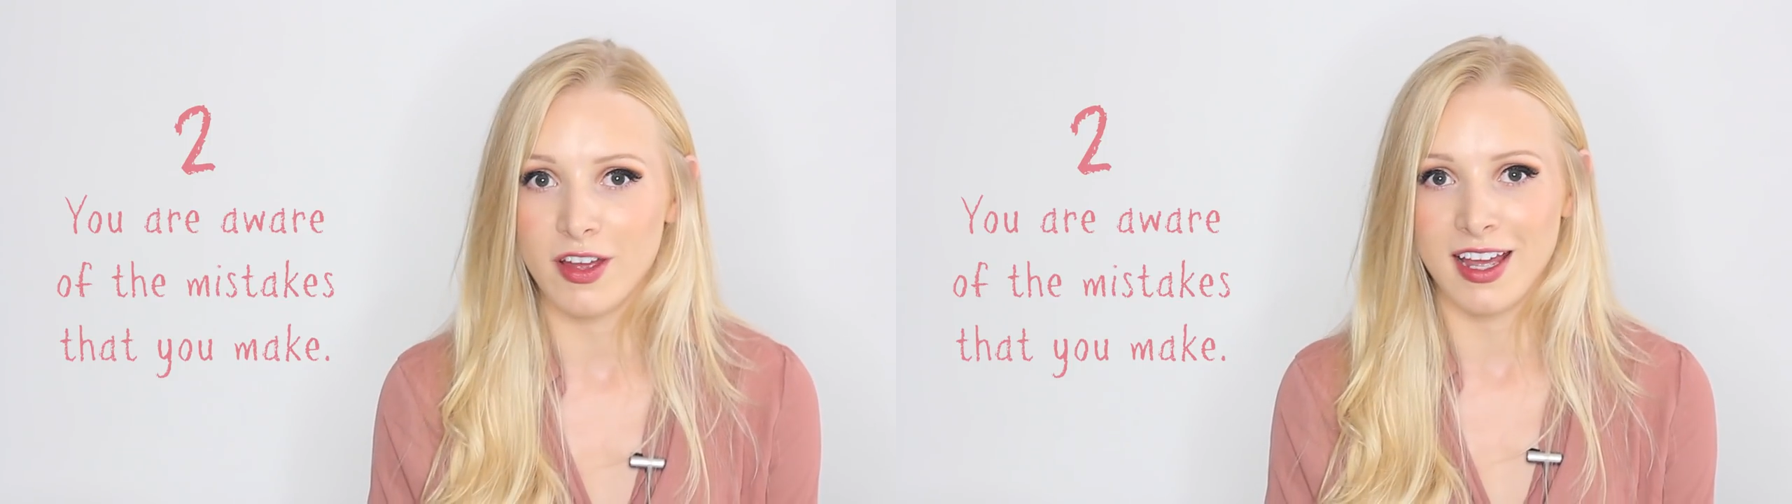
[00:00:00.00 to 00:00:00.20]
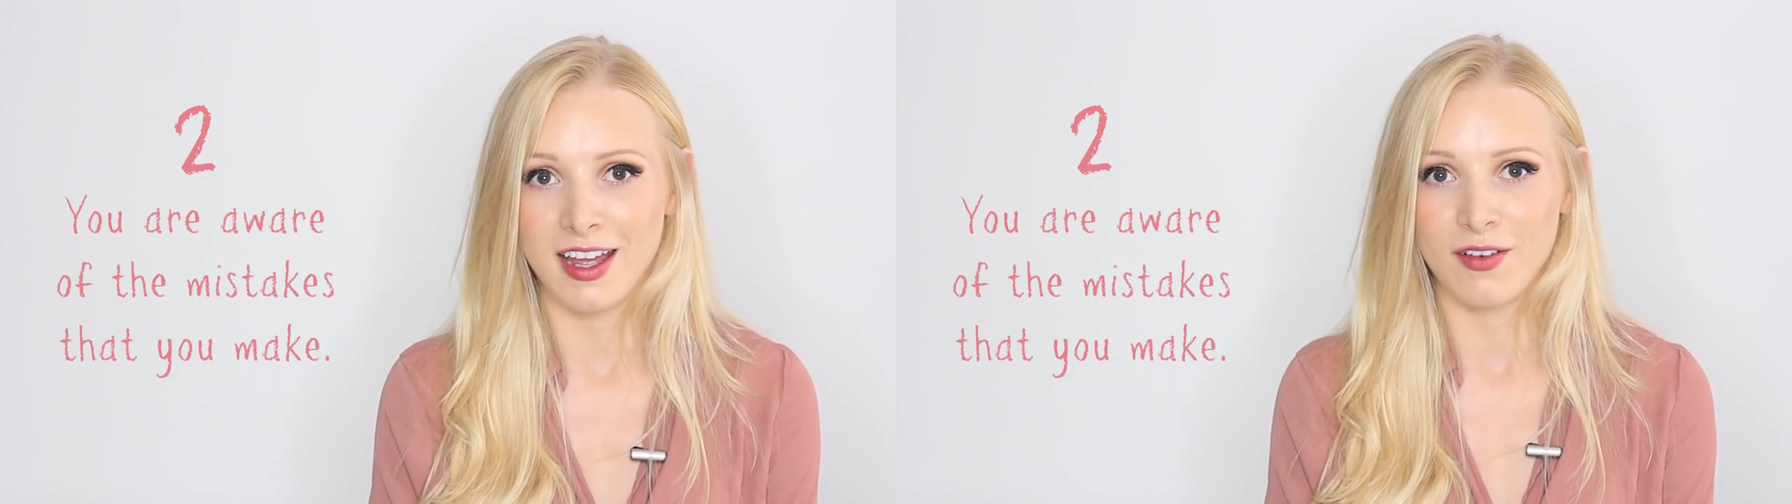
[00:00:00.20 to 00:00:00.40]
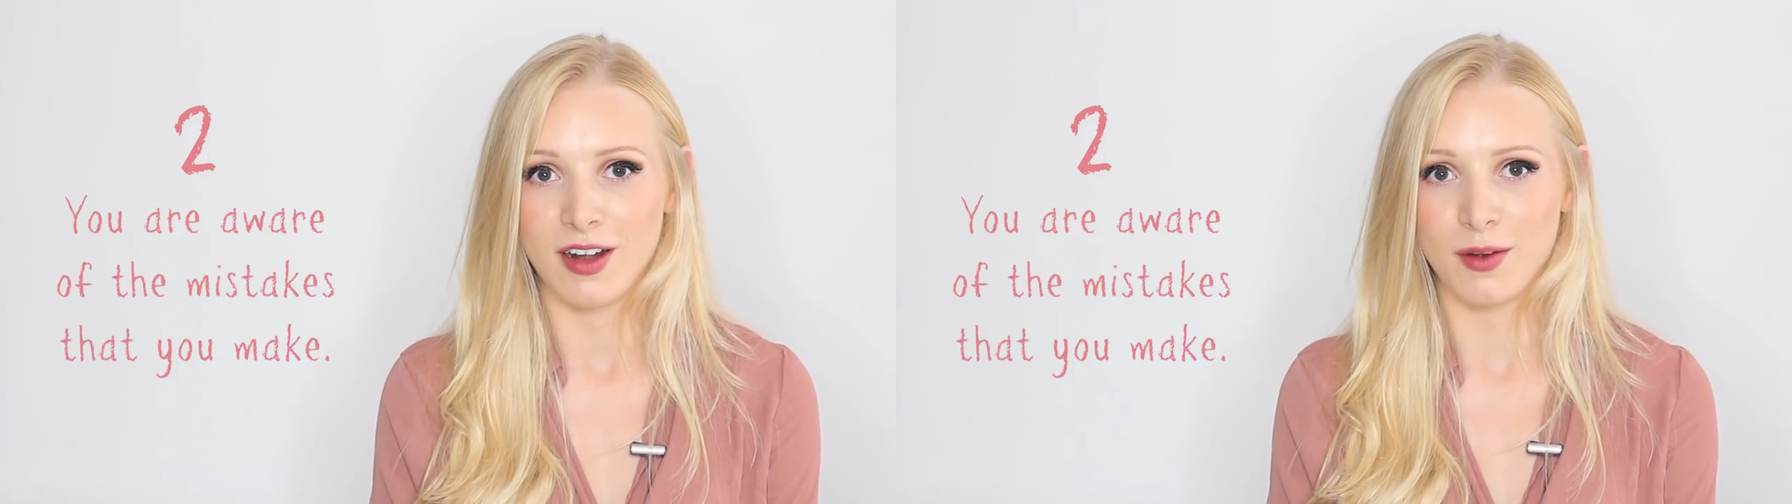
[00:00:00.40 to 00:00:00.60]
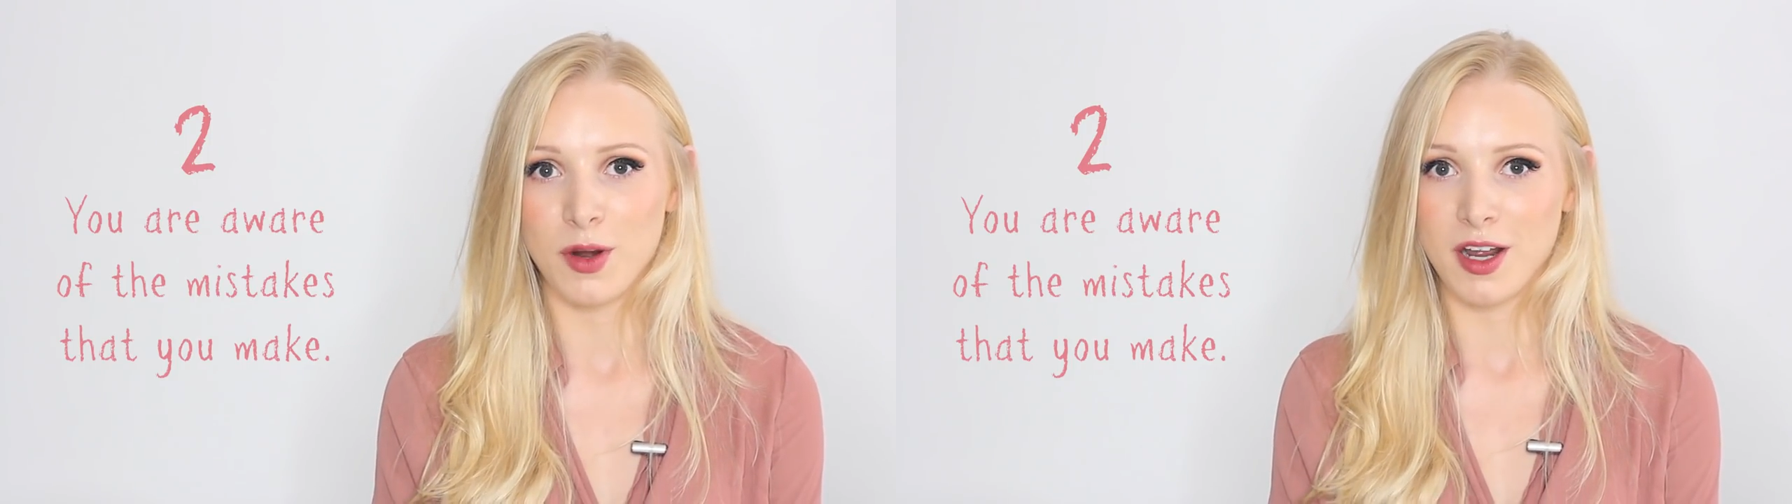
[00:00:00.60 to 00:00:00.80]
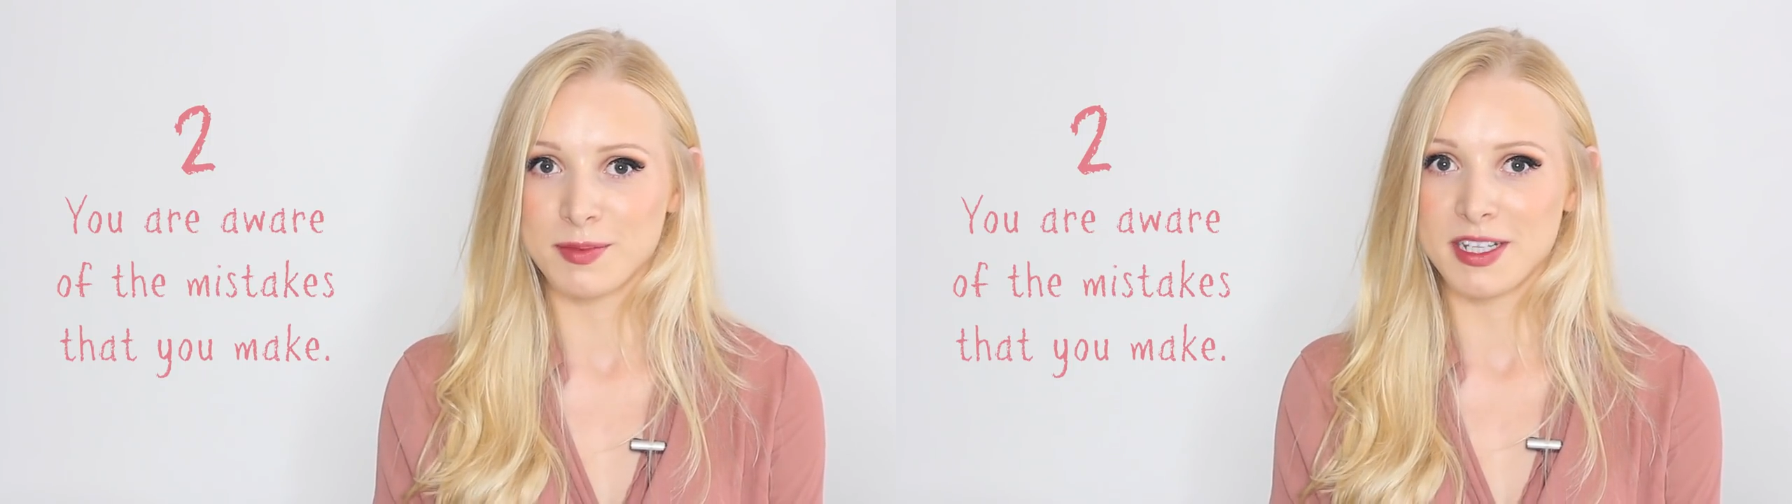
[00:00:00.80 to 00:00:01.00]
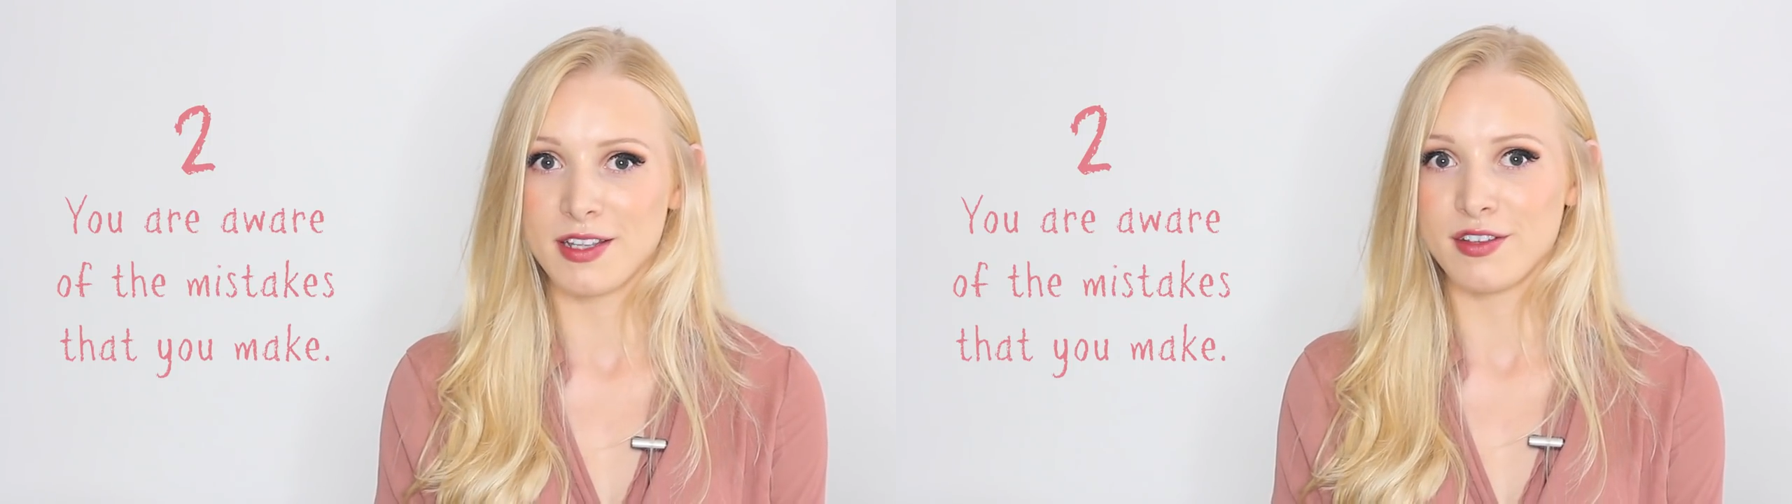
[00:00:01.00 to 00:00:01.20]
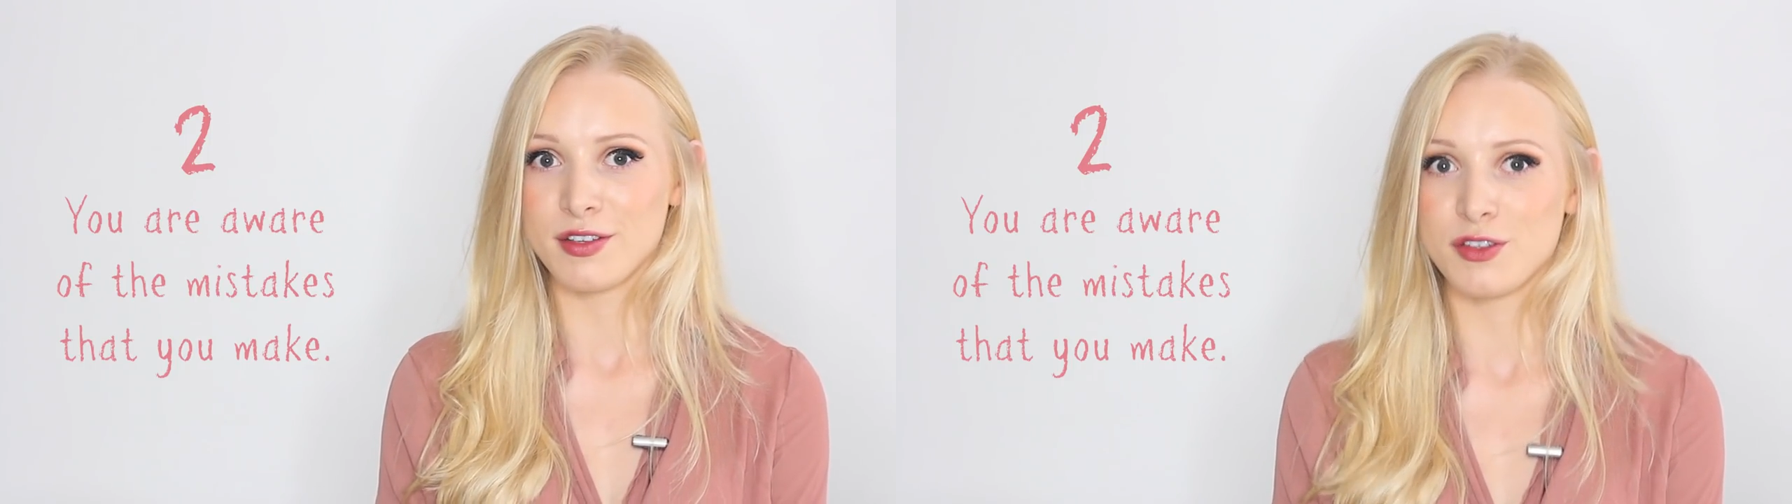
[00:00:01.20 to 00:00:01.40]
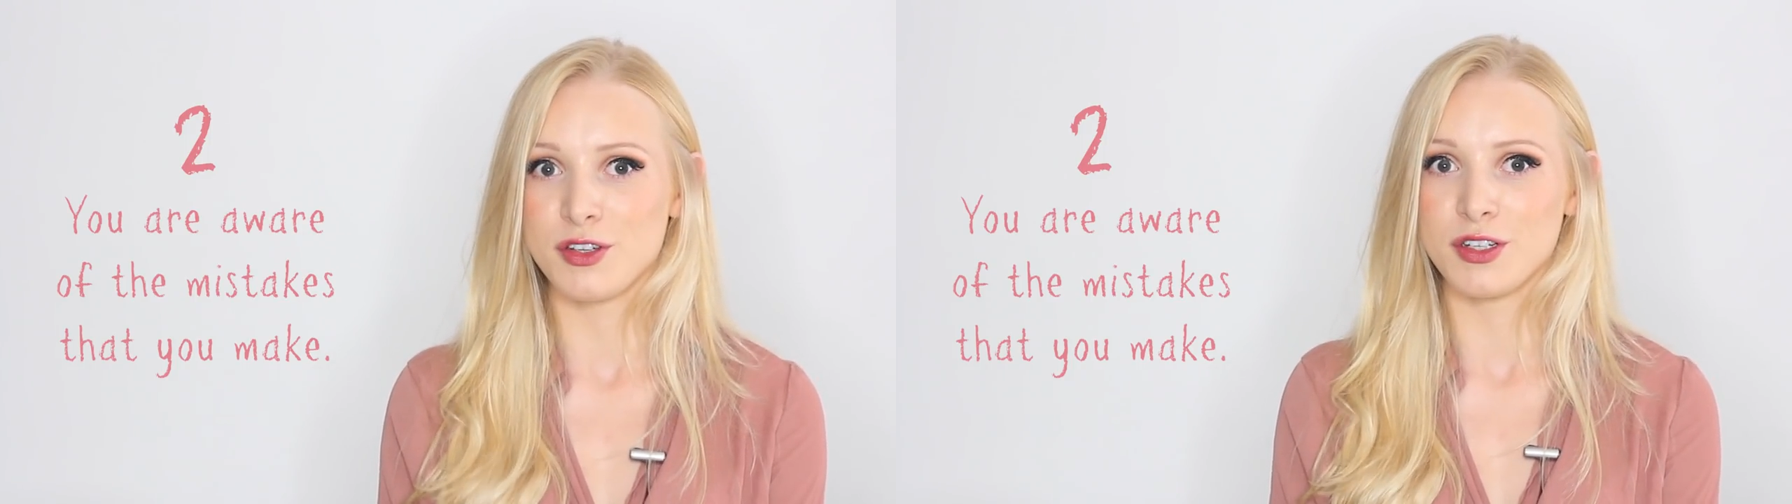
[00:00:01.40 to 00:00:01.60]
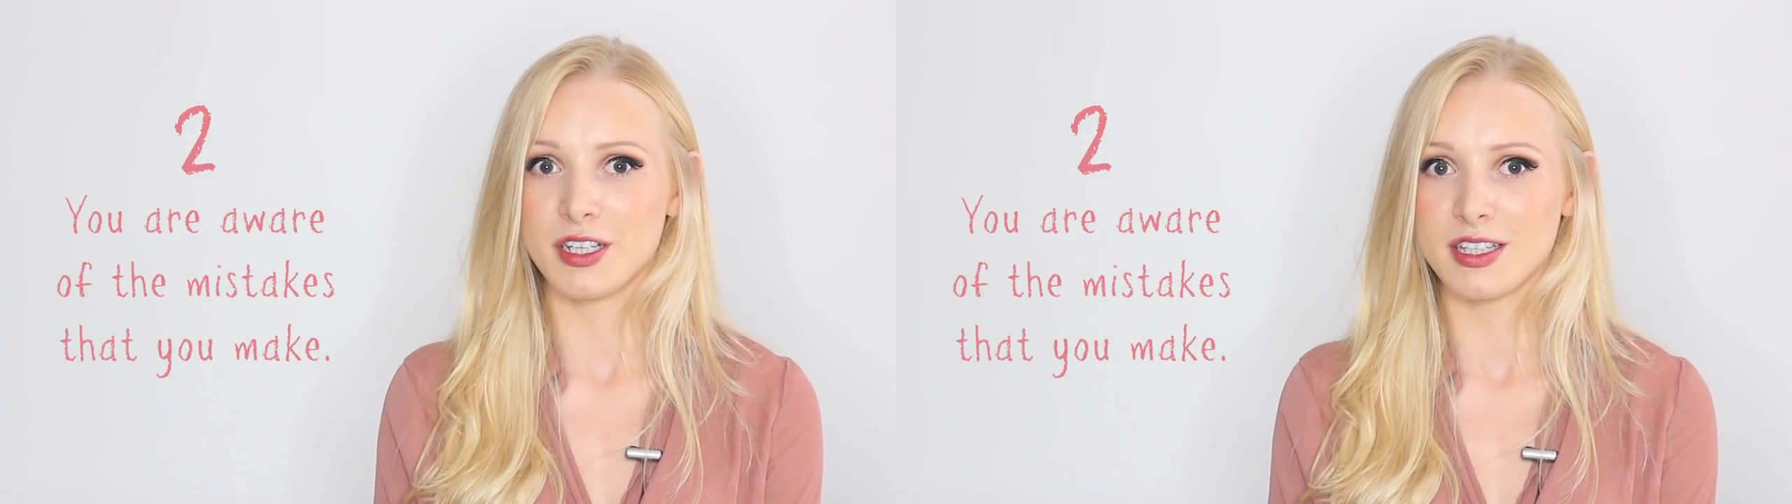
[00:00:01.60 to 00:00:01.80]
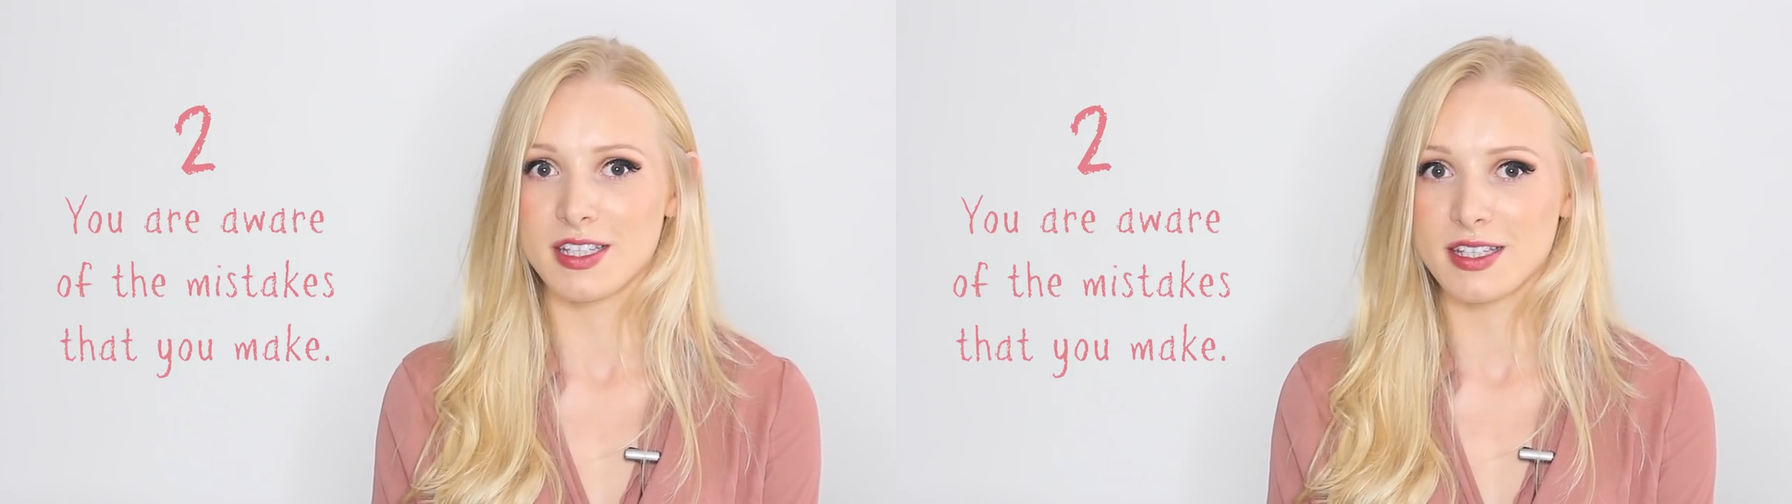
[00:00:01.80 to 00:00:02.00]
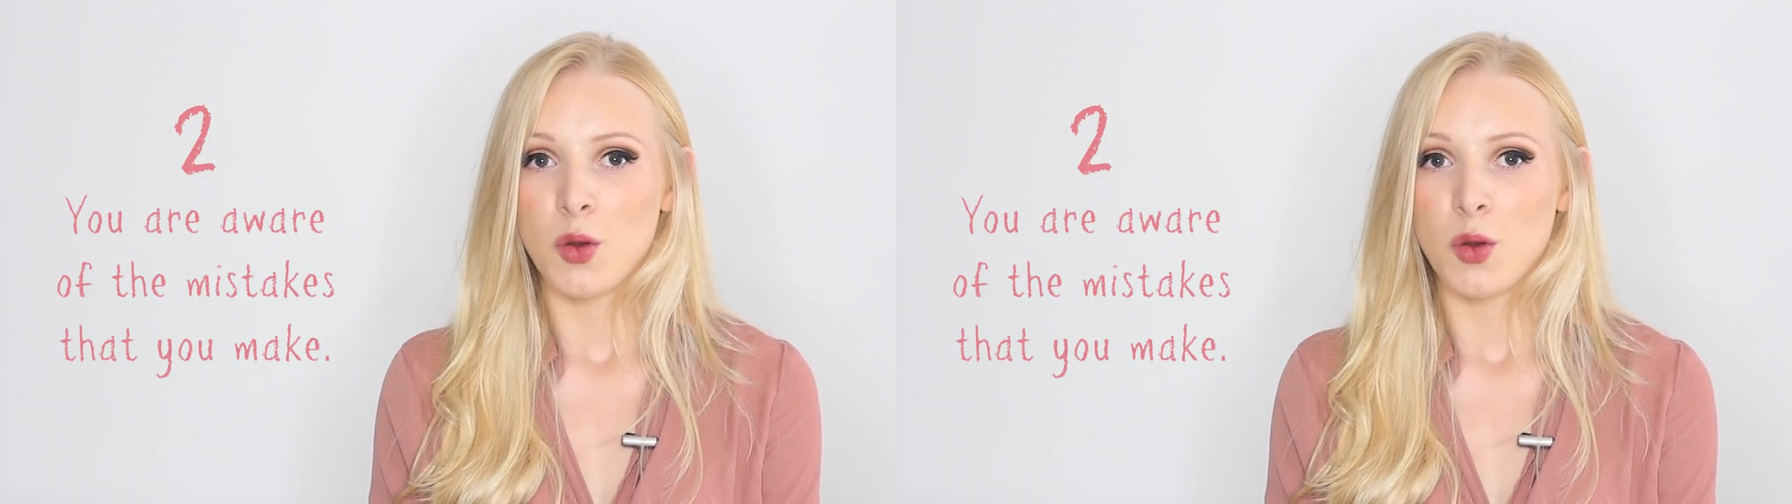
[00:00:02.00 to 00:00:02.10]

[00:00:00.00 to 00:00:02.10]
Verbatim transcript: hearing when I'm teaching students.